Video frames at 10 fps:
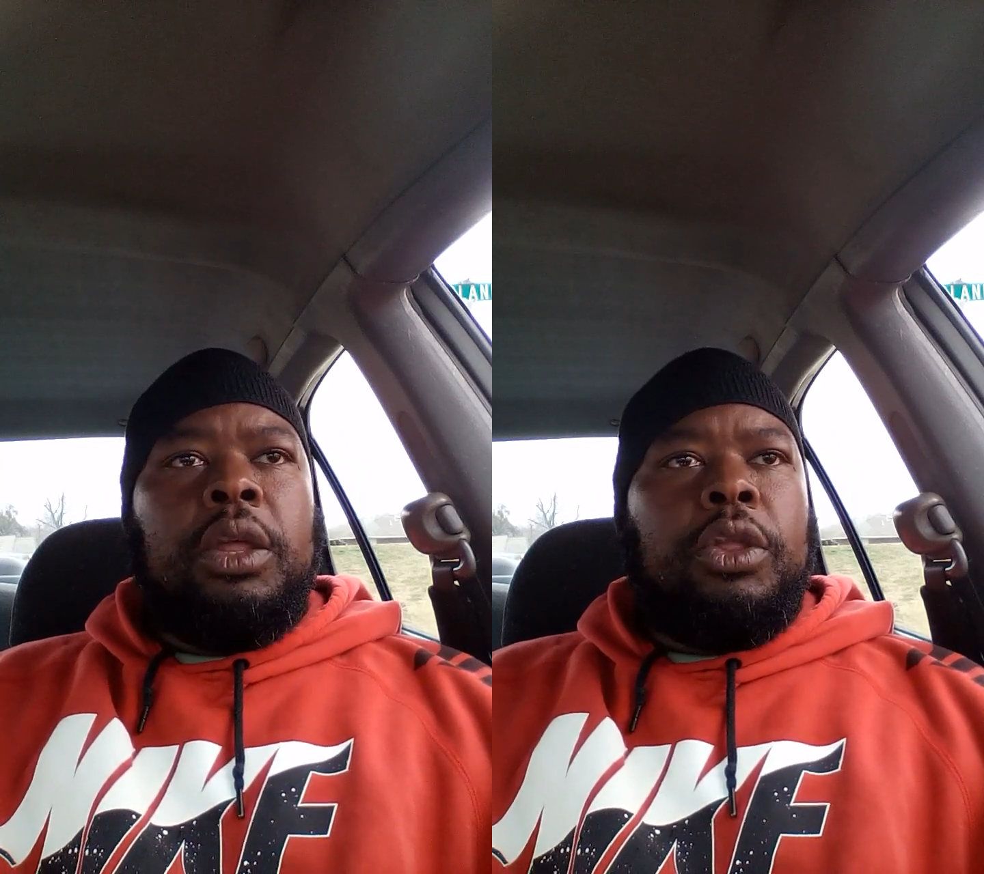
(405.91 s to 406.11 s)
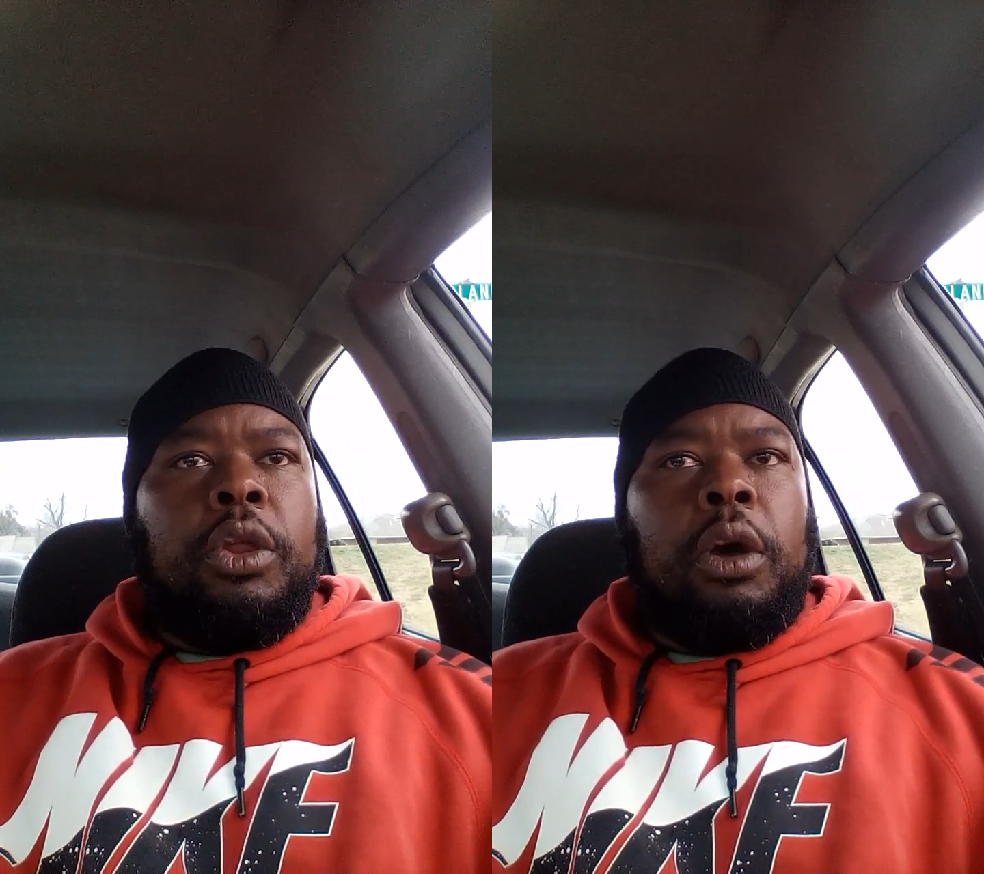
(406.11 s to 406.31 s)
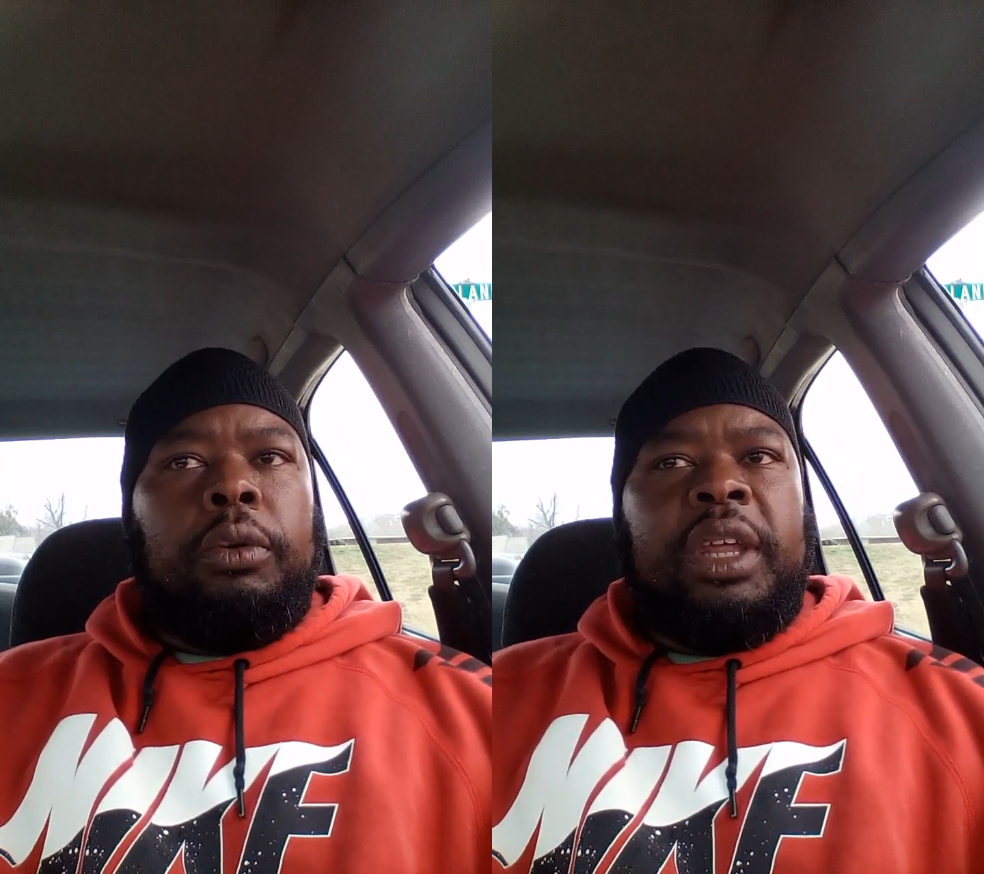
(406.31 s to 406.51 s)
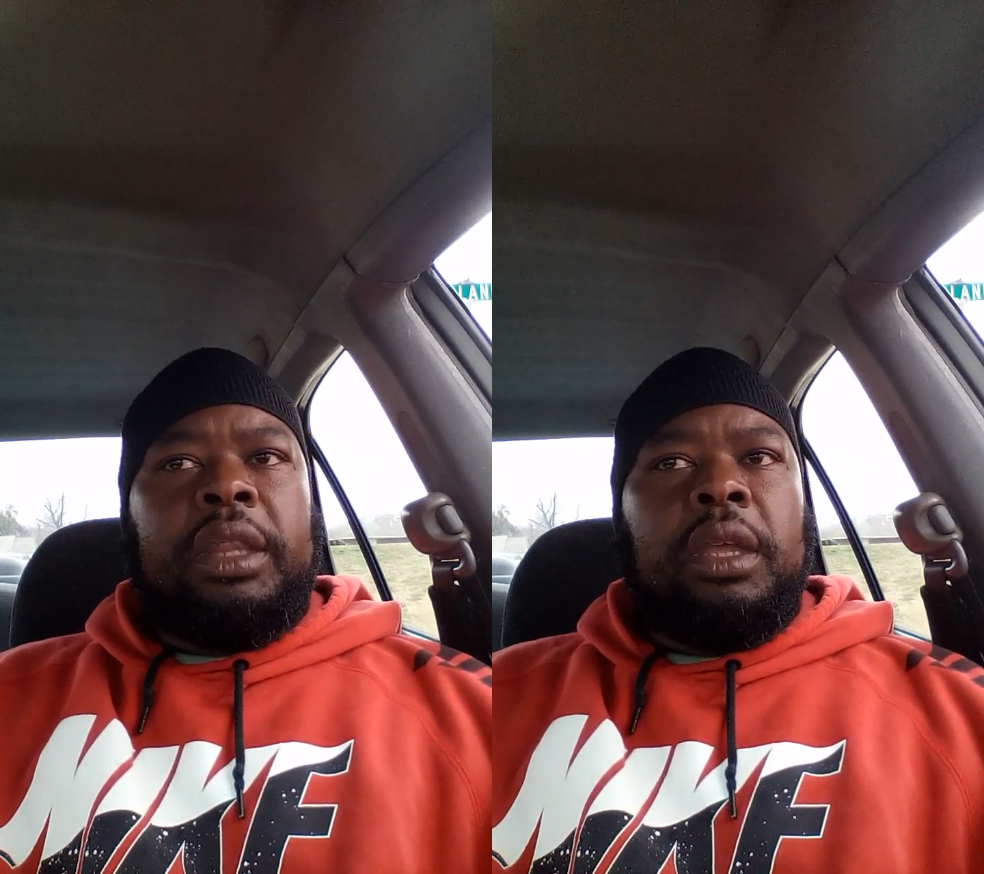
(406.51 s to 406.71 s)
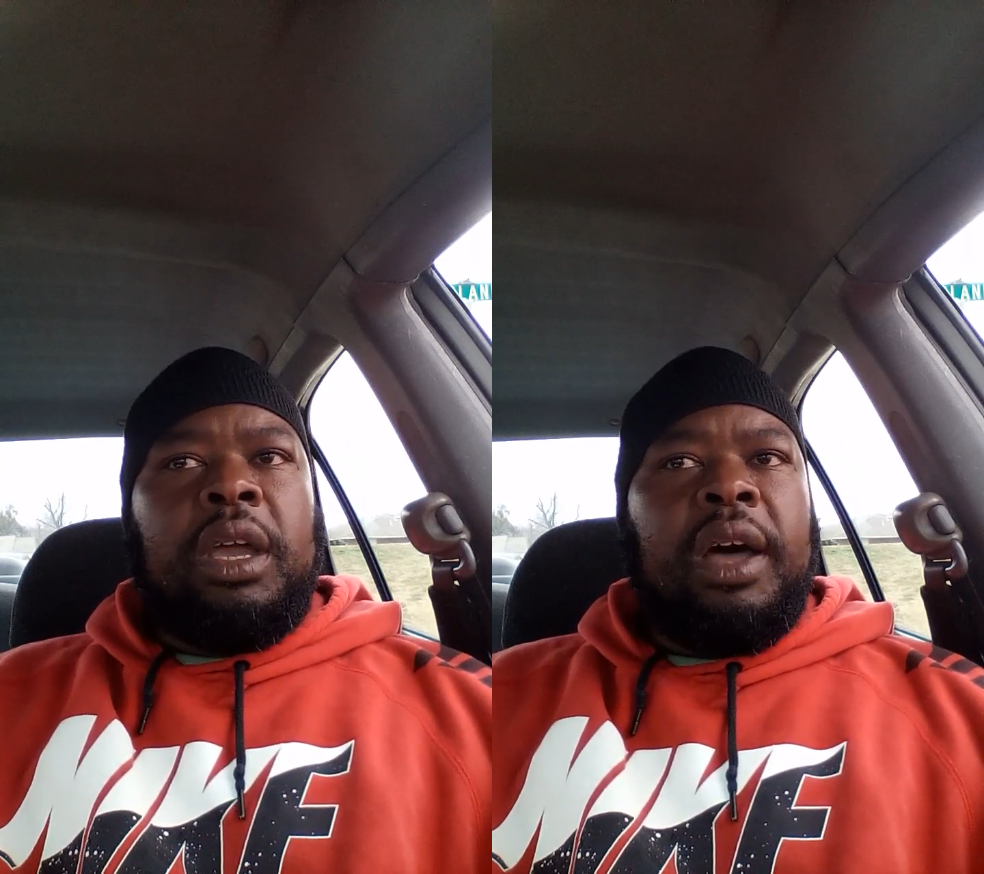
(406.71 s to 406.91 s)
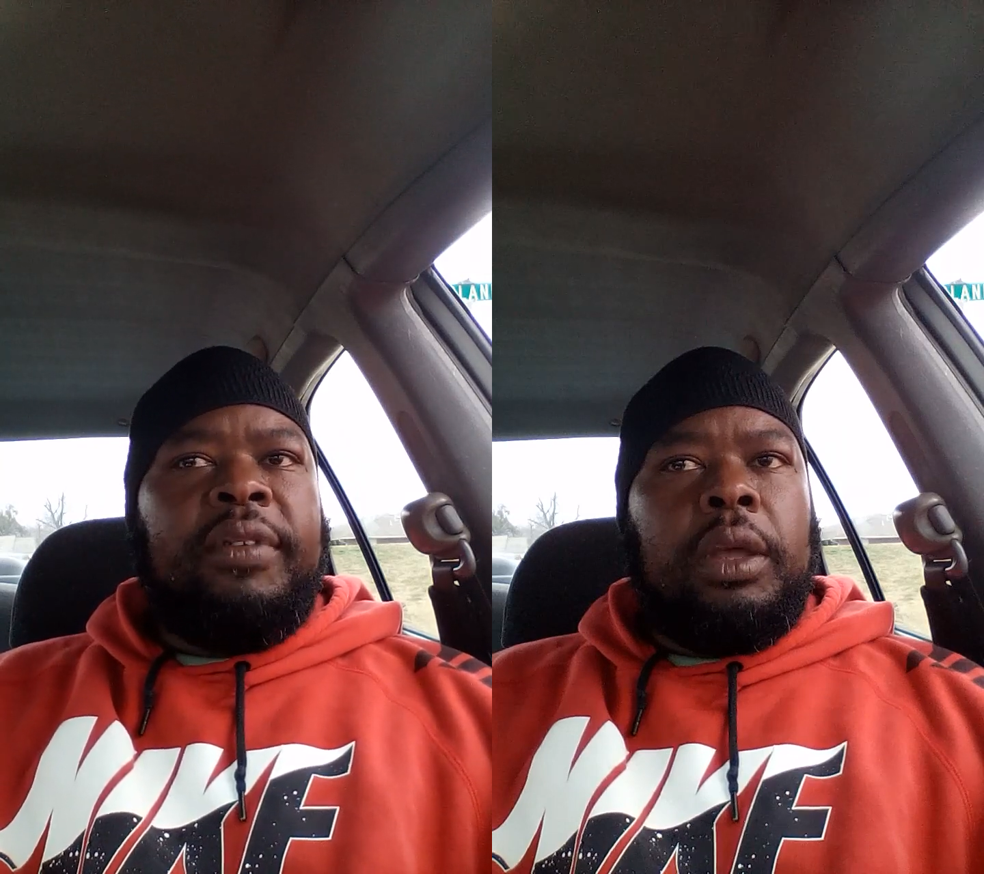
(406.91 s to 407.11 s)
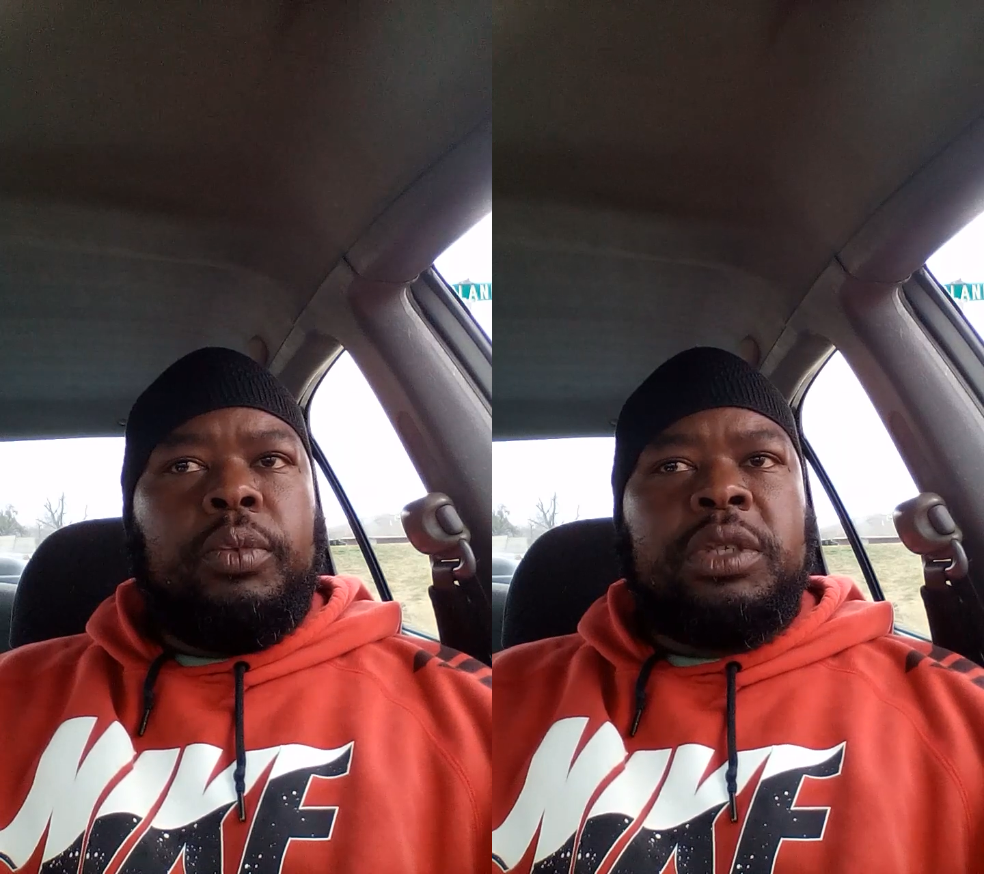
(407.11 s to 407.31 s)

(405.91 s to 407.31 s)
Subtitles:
that the covenant